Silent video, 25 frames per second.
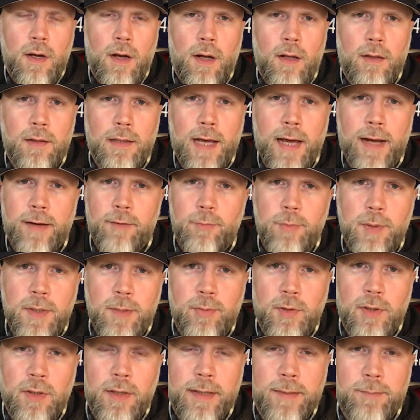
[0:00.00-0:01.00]
a lot of
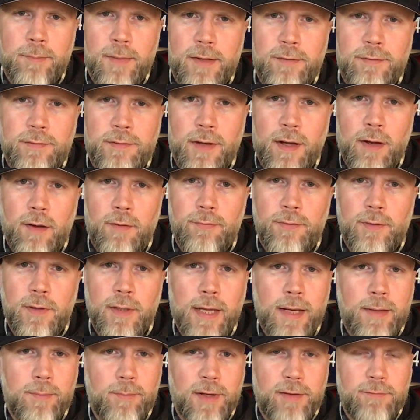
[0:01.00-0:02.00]
people like myself, a
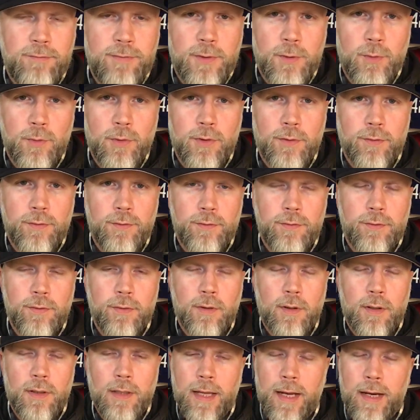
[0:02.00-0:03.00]
lot of my viewers,
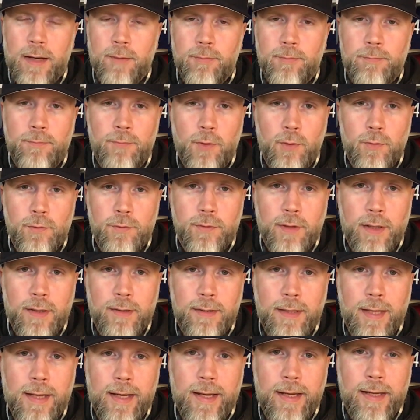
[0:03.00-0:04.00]
a lot of folks
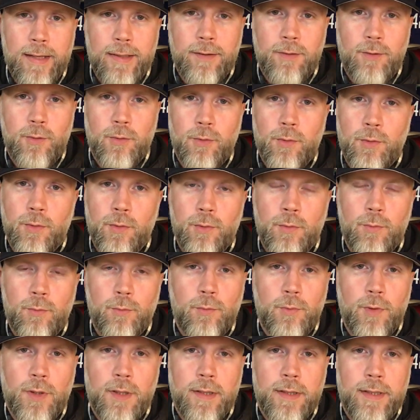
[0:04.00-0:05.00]
online who
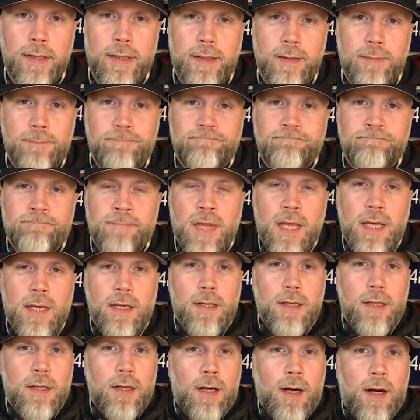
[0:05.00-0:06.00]
really
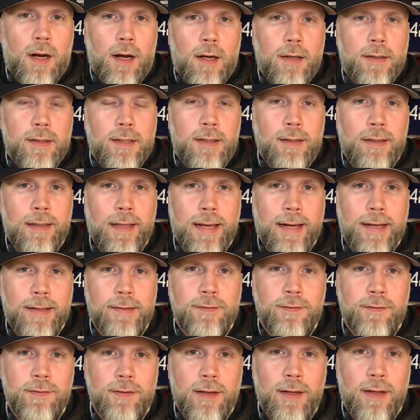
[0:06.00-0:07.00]

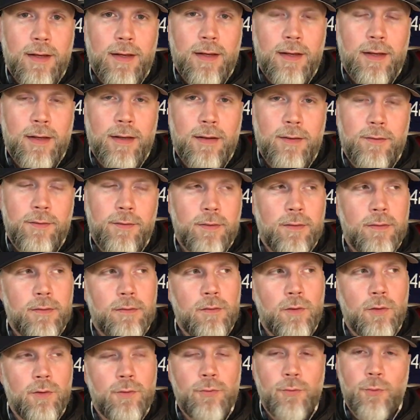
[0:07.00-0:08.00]
collect and
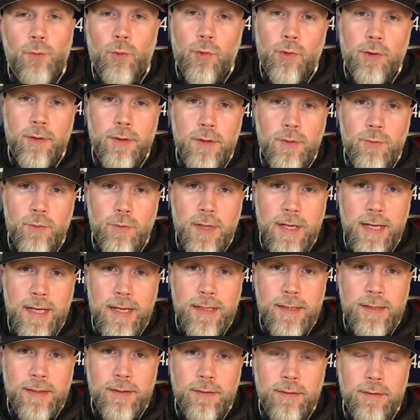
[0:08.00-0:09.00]
look for
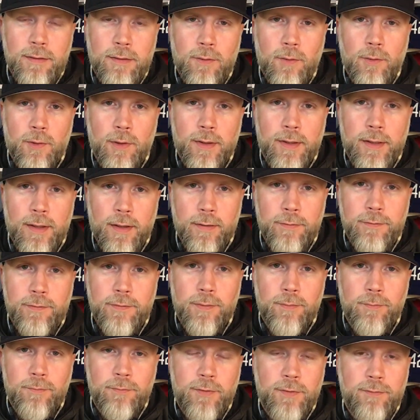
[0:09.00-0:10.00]
unique or
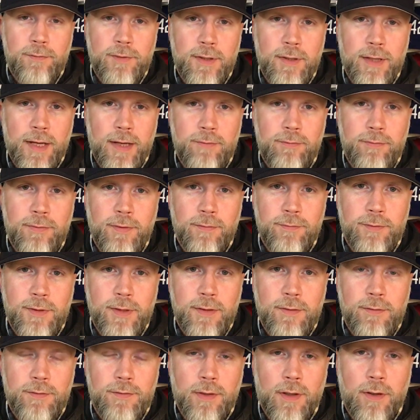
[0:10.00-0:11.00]
custom
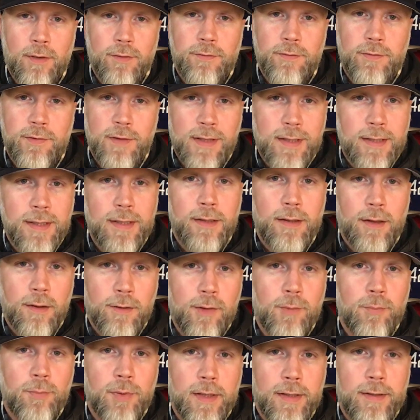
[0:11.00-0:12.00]
5950s are seeking
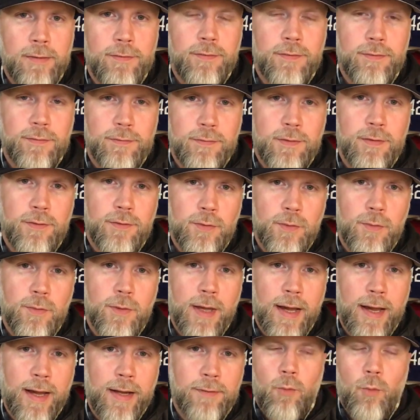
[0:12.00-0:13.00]
other places to do
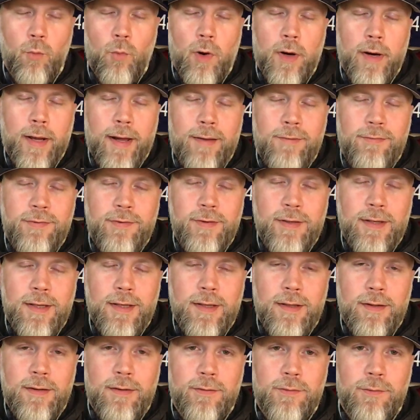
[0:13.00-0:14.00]
that. What I've
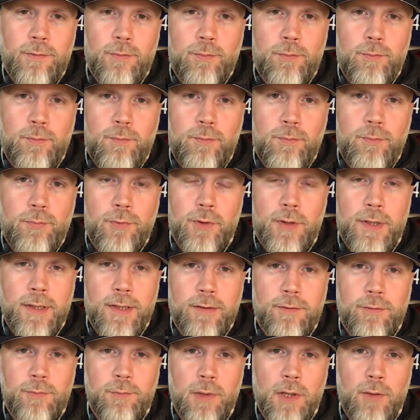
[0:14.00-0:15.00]
seen is pretty
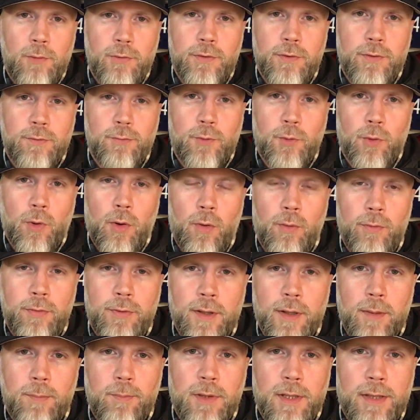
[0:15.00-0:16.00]
explosive
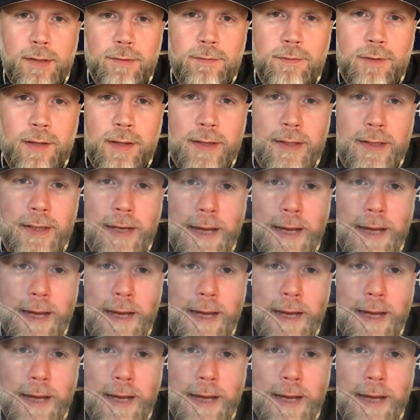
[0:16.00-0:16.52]
growth at a place like